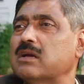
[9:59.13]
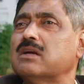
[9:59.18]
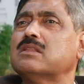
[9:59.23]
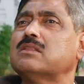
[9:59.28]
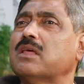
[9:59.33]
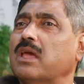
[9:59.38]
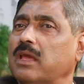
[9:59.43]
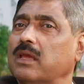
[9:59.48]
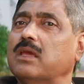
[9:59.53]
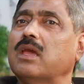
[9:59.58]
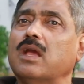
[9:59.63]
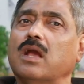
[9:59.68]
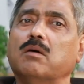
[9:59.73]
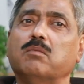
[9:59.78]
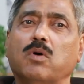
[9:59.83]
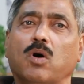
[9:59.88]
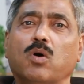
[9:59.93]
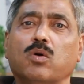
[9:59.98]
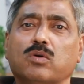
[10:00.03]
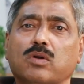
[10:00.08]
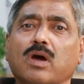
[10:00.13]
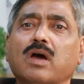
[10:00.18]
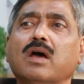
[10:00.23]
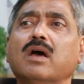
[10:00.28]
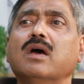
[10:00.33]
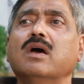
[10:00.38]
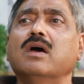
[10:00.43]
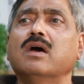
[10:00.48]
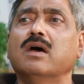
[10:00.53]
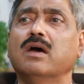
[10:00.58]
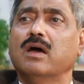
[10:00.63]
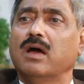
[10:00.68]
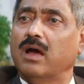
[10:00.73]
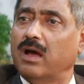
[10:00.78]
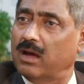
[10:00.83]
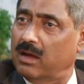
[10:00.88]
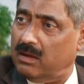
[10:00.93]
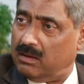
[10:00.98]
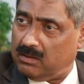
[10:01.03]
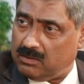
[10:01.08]
thinking about
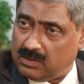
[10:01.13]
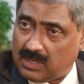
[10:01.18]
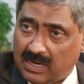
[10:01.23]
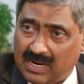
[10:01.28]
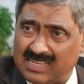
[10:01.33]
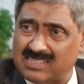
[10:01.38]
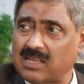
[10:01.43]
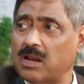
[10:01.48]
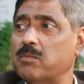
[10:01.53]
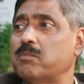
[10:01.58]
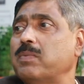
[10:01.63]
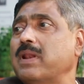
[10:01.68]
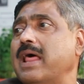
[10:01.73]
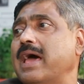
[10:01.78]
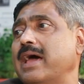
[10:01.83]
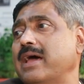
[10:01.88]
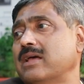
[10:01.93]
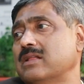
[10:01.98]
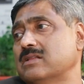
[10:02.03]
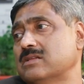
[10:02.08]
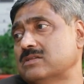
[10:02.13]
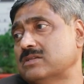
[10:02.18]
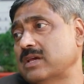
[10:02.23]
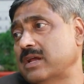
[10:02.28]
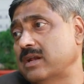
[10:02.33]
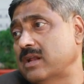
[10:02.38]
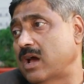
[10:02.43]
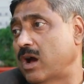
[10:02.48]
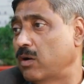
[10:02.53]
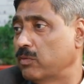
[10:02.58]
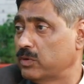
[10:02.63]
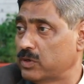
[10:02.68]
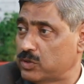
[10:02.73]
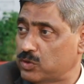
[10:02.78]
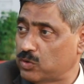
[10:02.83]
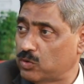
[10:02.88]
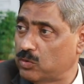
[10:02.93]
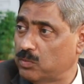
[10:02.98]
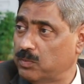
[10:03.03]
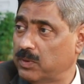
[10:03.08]
the lesson plans and how it
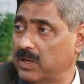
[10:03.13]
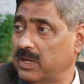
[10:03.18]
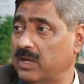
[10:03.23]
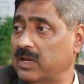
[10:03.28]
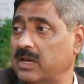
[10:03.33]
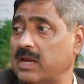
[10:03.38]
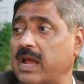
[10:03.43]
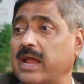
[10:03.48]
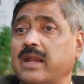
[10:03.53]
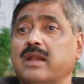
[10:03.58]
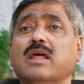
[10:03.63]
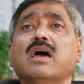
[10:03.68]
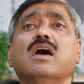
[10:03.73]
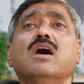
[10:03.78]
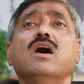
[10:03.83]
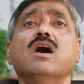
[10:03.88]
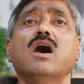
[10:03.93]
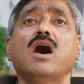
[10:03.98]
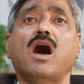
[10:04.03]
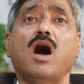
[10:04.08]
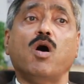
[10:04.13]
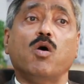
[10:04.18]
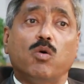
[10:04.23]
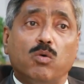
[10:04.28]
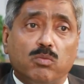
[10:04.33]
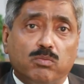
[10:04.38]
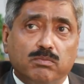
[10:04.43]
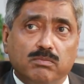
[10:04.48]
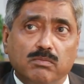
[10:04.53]
should be, and how